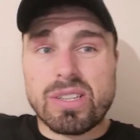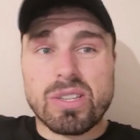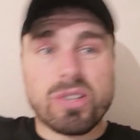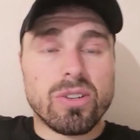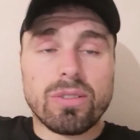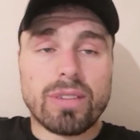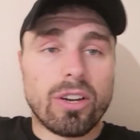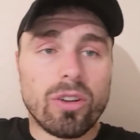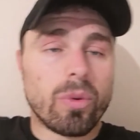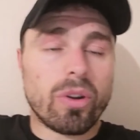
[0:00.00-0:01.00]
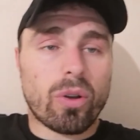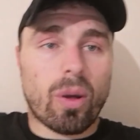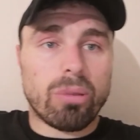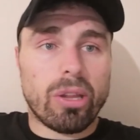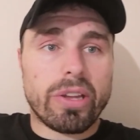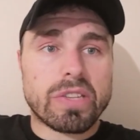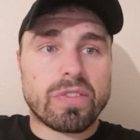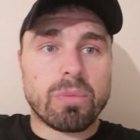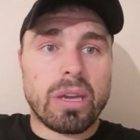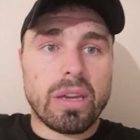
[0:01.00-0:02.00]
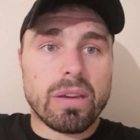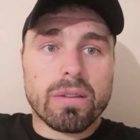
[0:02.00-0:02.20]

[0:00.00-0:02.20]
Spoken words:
So, you know, there were no complaints for me.